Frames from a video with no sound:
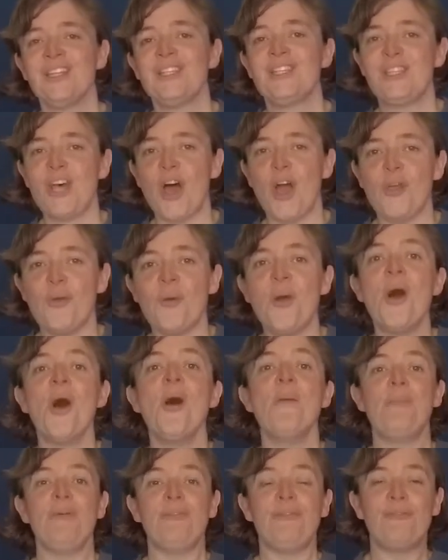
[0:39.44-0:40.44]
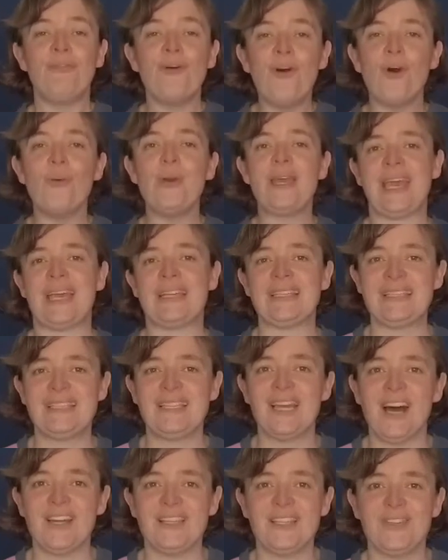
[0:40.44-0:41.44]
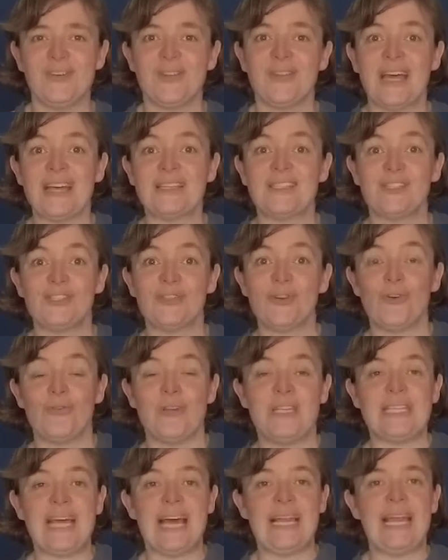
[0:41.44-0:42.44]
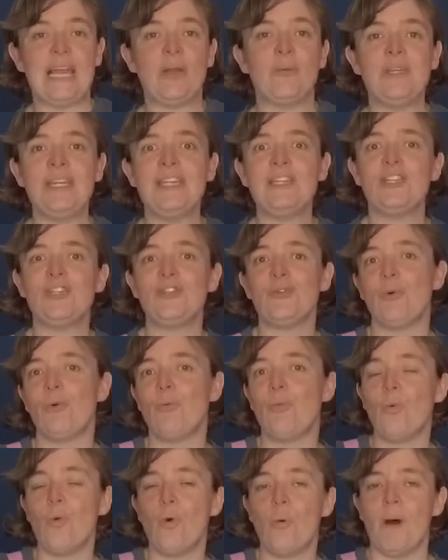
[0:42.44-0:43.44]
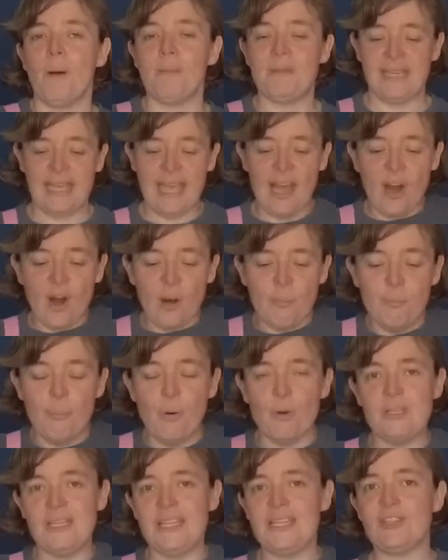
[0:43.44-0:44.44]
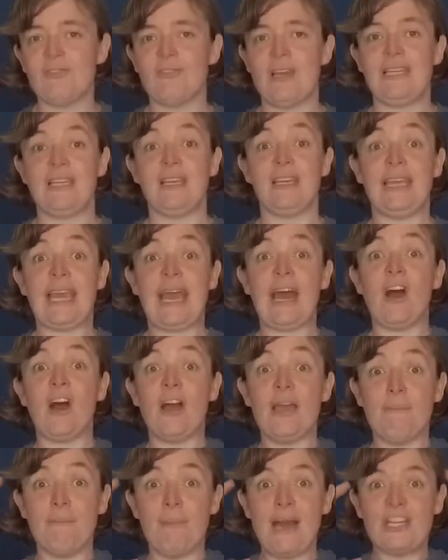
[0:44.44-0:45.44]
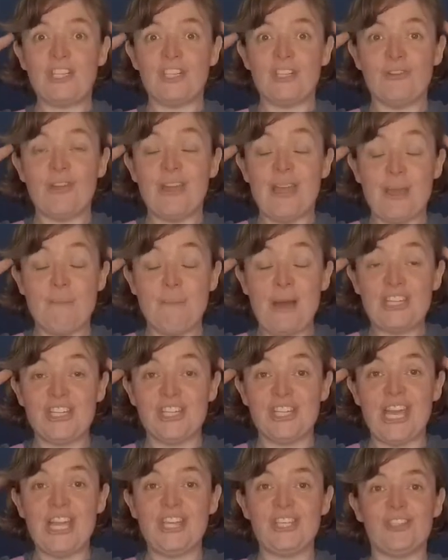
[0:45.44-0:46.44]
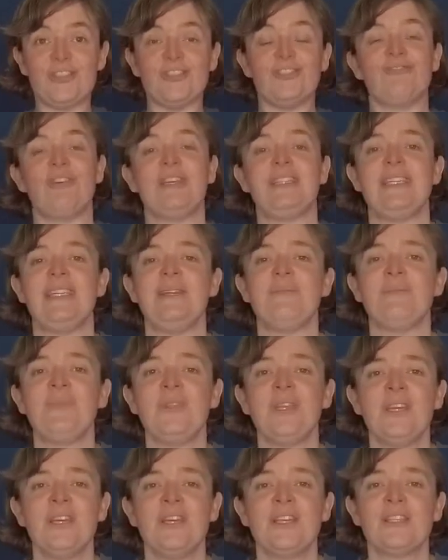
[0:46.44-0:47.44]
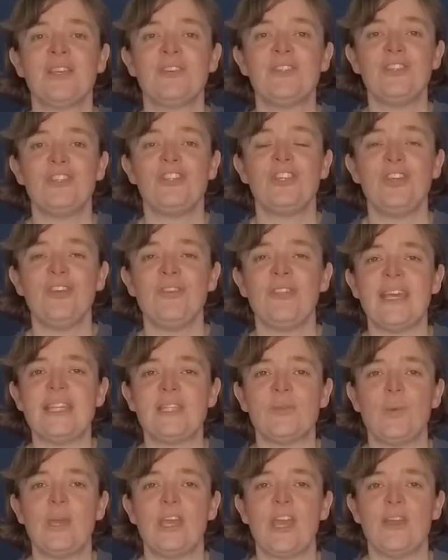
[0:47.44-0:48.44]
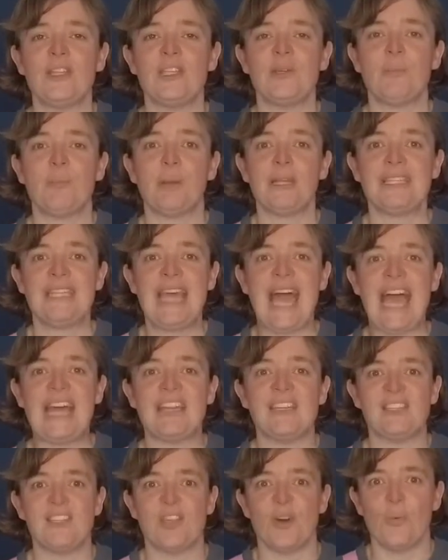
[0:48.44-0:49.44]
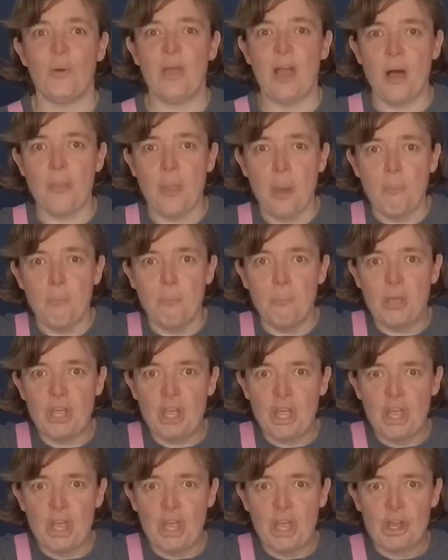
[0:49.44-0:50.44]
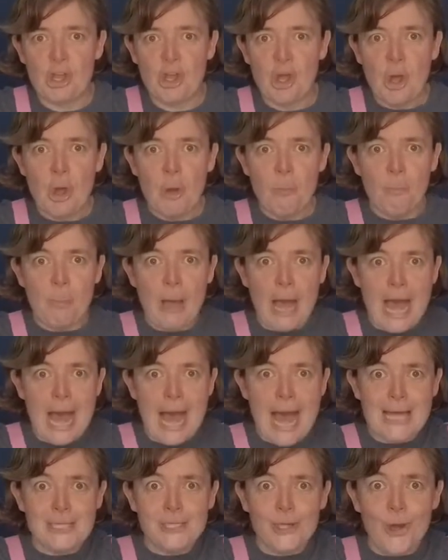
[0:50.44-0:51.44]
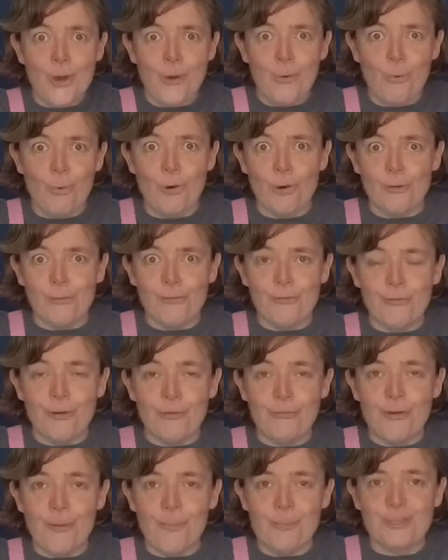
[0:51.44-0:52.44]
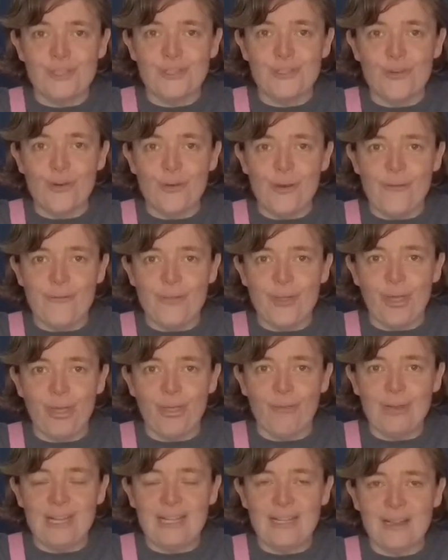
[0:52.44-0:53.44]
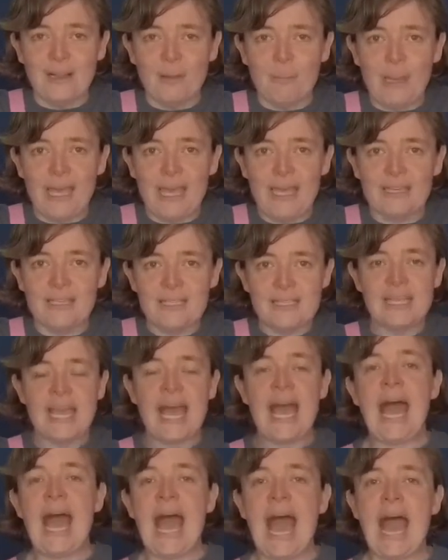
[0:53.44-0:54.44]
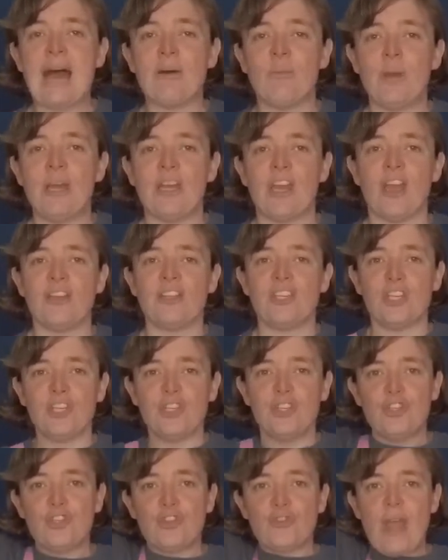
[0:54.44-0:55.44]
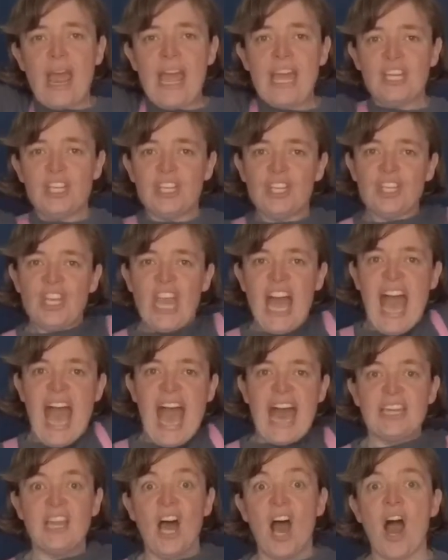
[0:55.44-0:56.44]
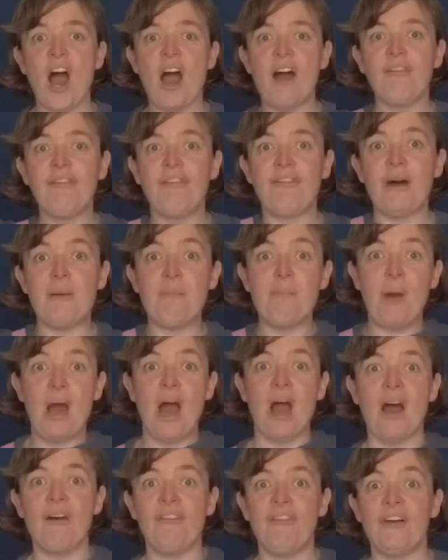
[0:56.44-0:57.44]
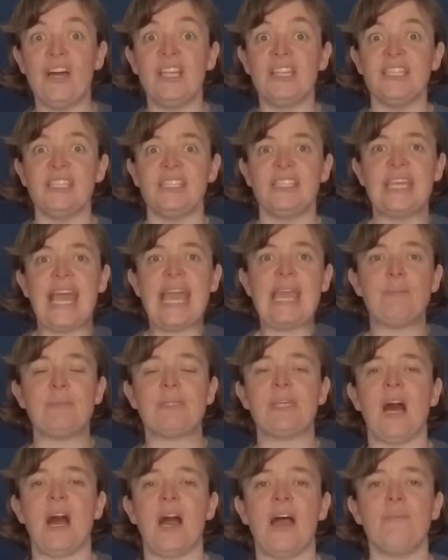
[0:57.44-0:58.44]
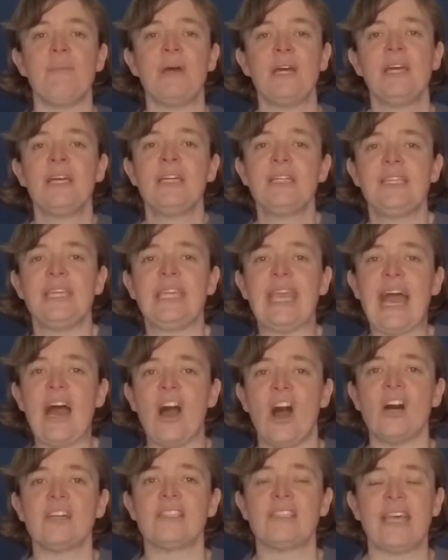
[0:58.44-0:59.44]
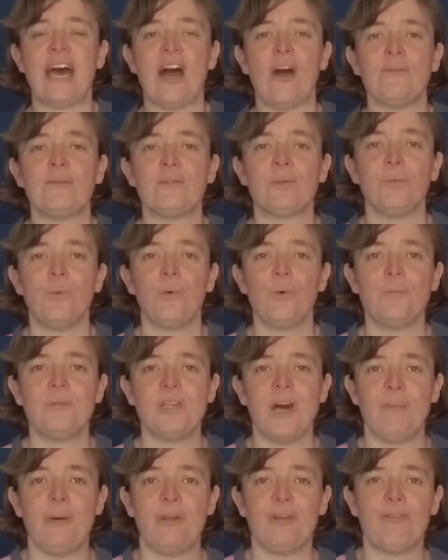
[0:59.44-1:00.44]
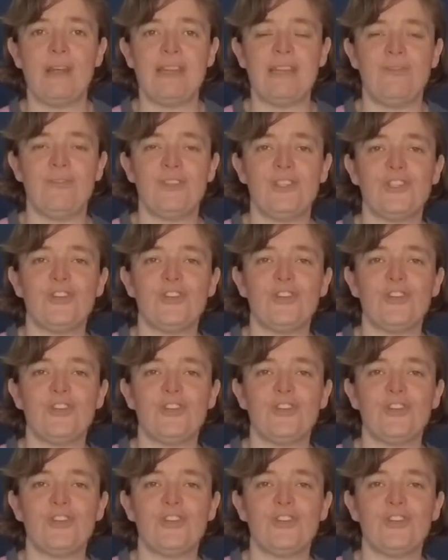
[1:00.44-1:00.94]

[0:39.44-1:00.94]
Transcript: So before we get started on that storytelling, we need to do a warm-up to get our bodies ready and get our imaginations ready. So to do this, we're going to pretend that we are the big bad wolf from the story of the Three Little Pigs. And we're going to stretch and huff and puff at the same time to get ourselves warmed up and ready for